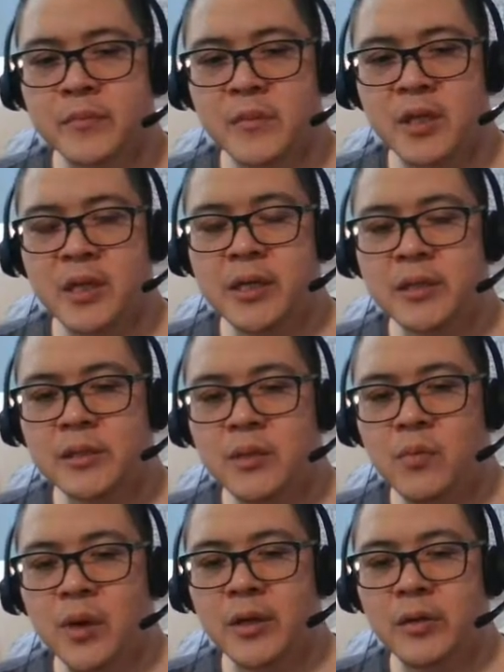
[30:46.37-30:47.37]
he is the
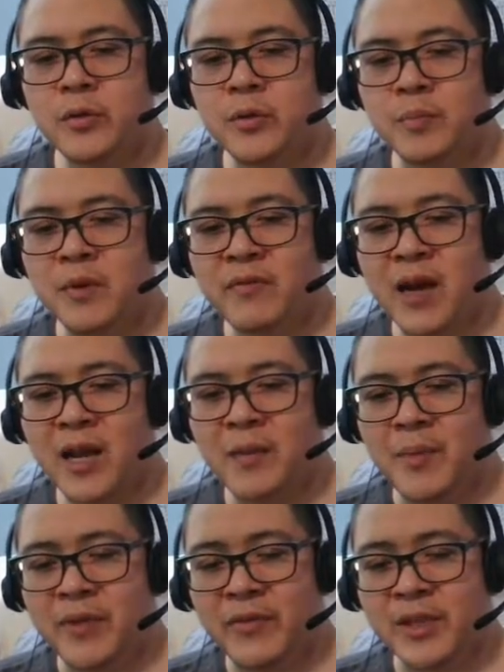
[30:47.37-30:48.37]
one who provided
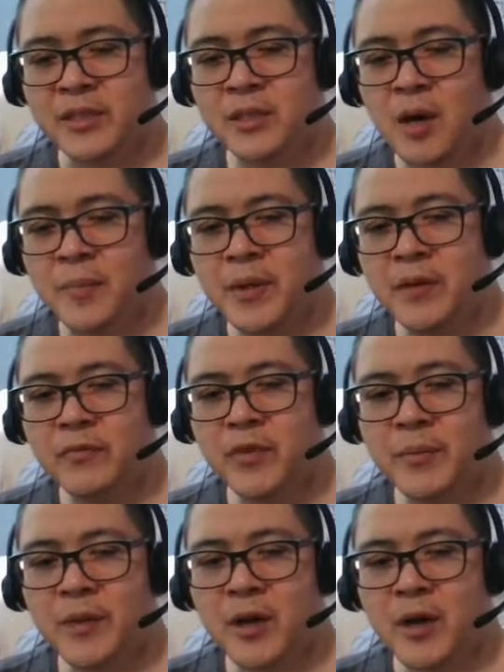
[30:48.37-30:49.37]
me with this copy of
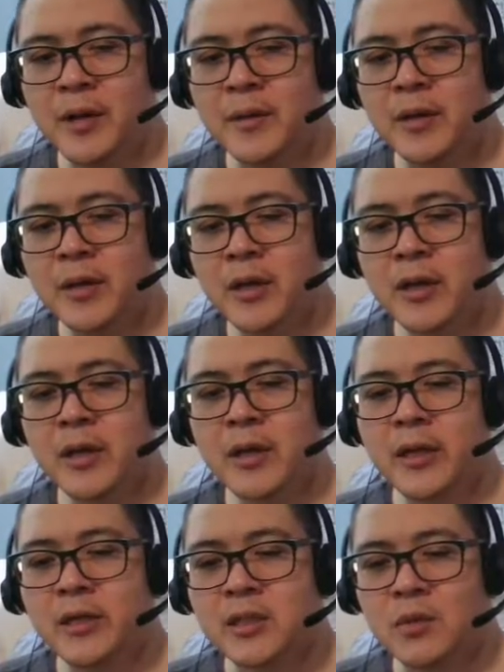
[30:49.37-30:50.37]
Grim Dawn.
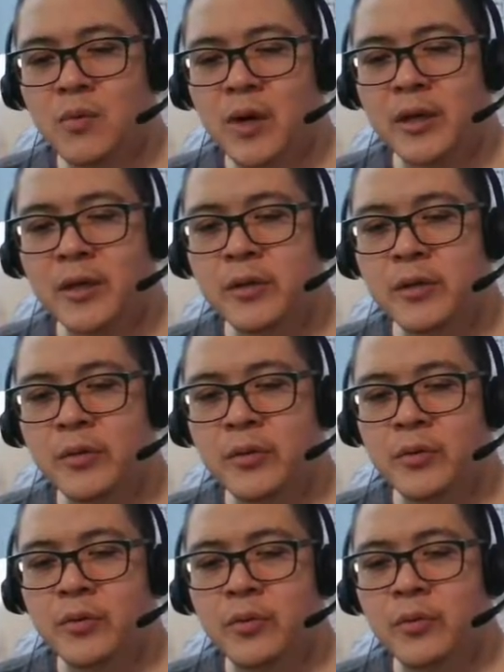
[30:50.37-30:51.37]
He is the one
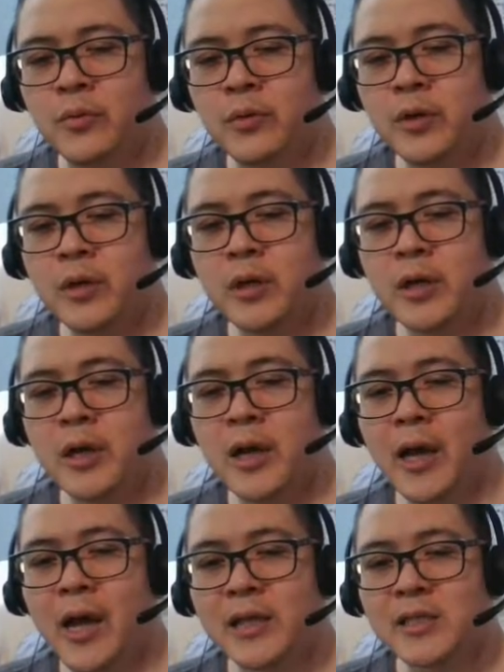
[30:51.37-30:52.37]
who
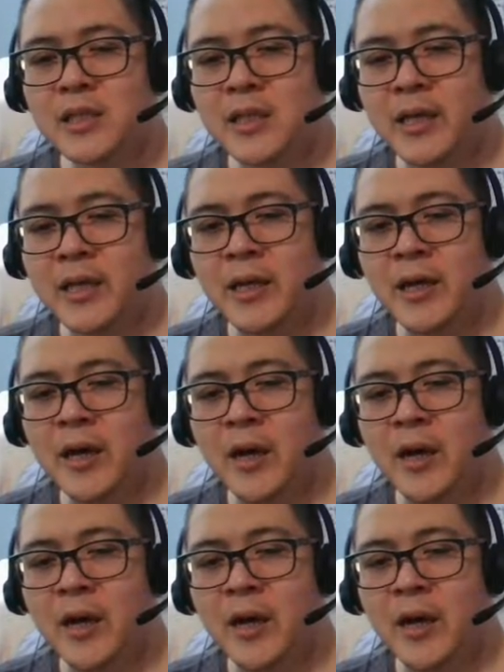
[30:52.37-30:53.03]
actually